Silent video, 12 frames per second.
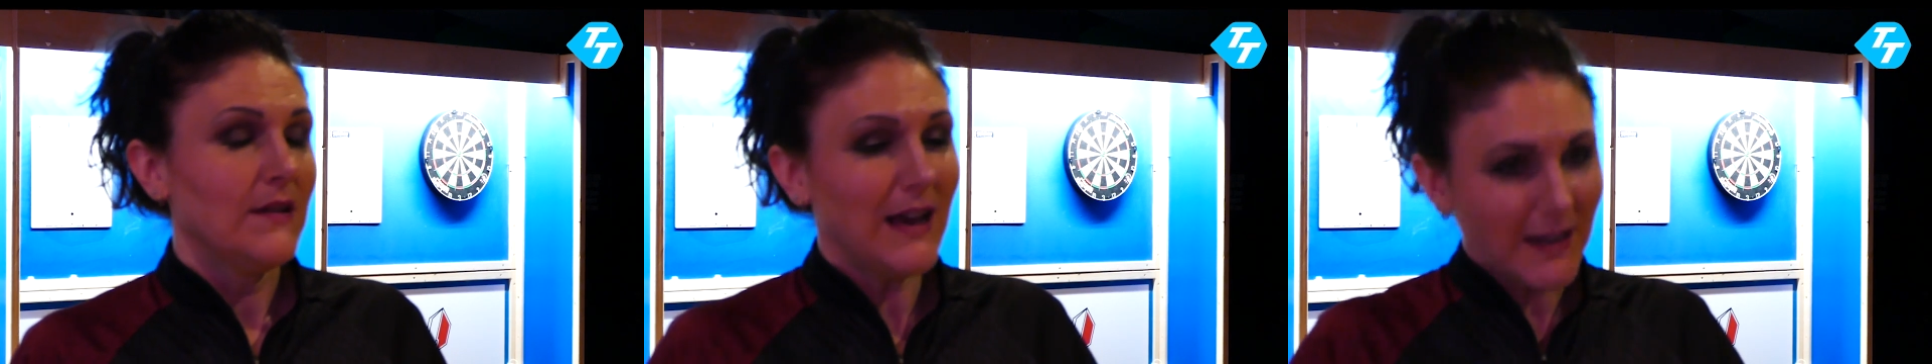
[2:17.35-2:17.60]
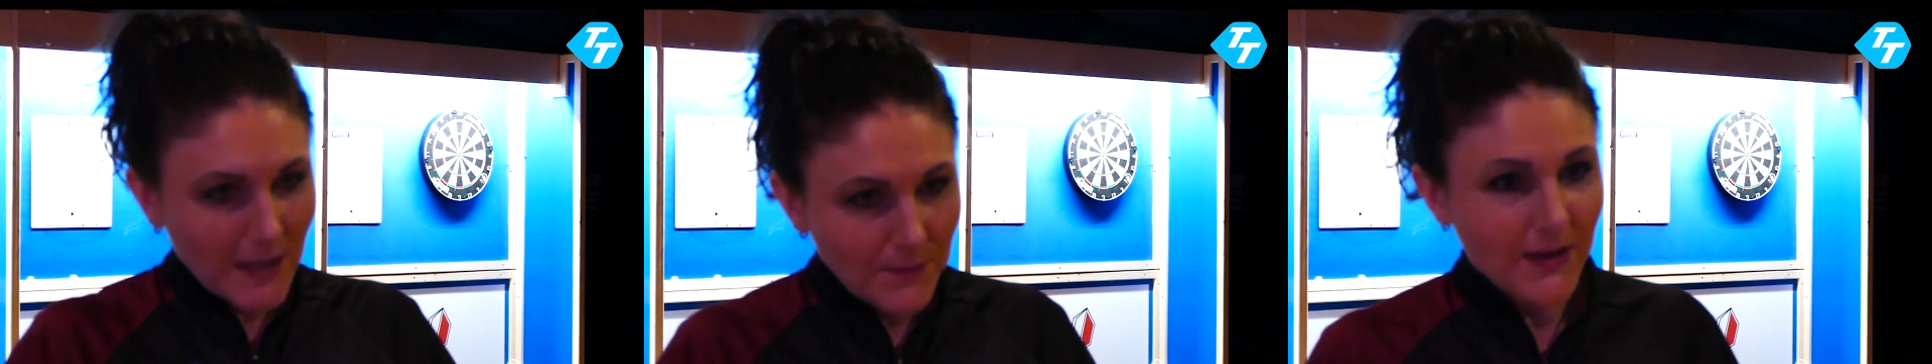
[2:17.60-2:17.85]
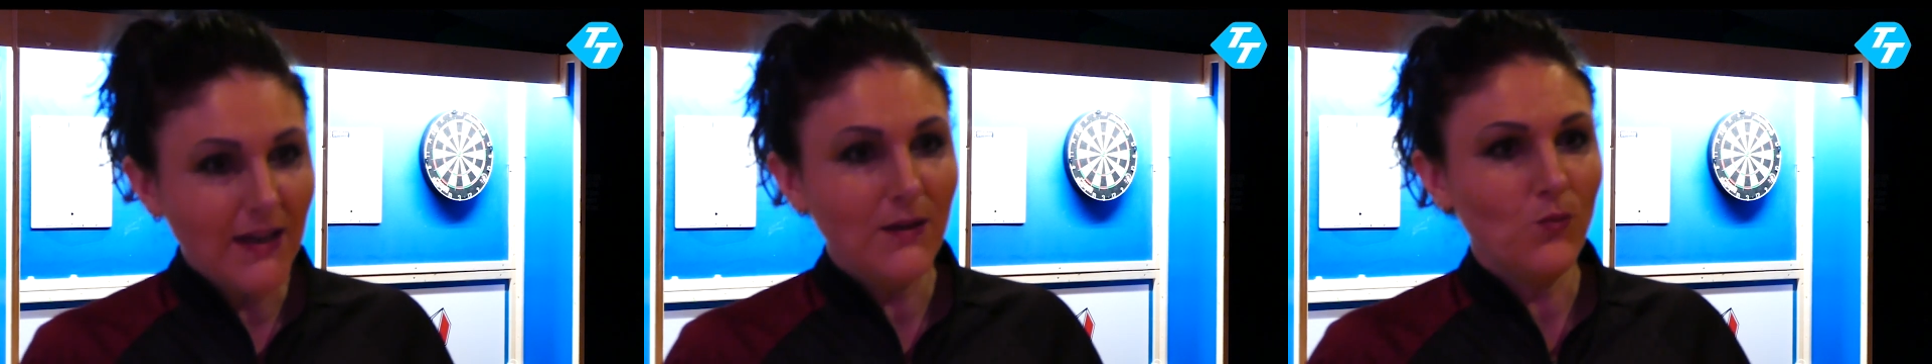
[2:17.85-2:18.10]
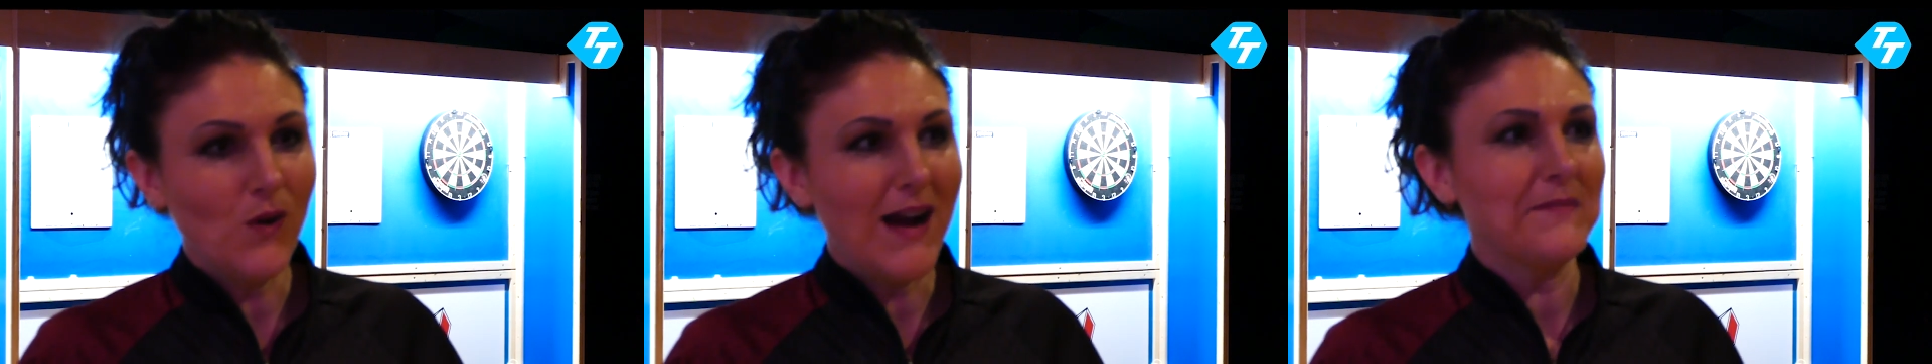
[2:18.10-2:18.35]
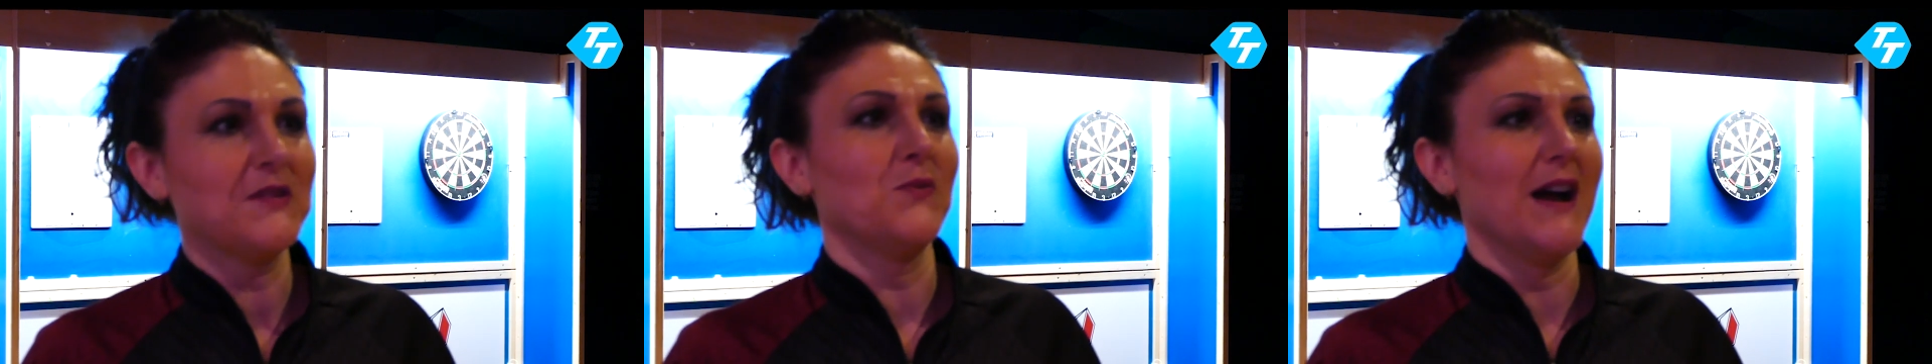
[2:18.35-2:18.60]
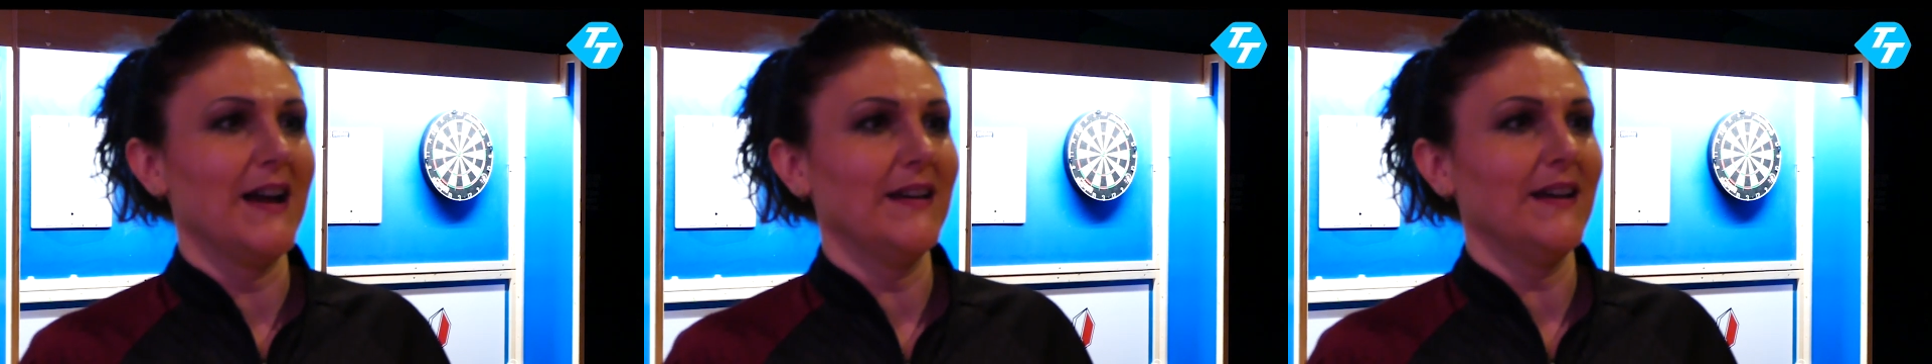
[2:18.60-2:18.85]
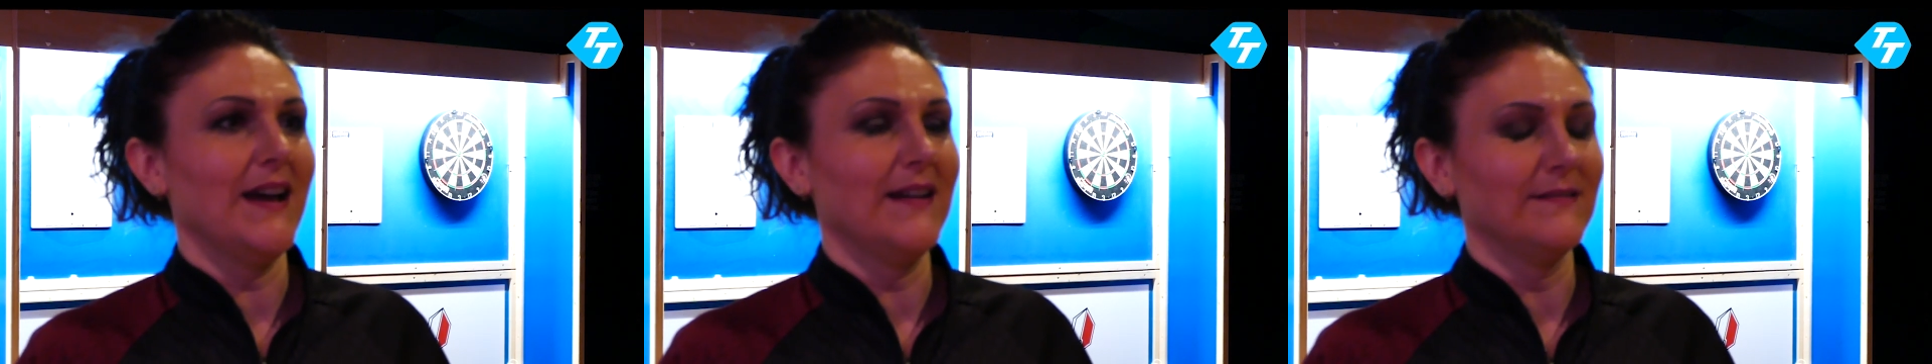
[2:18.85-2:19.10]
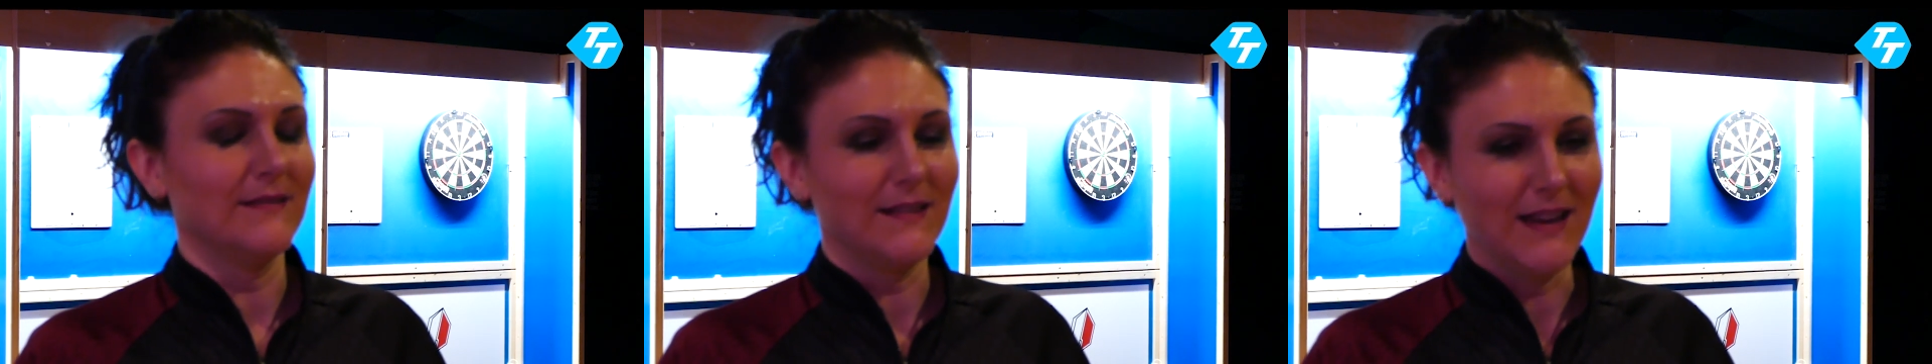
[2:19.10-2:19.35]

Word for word: that can be wiped away, and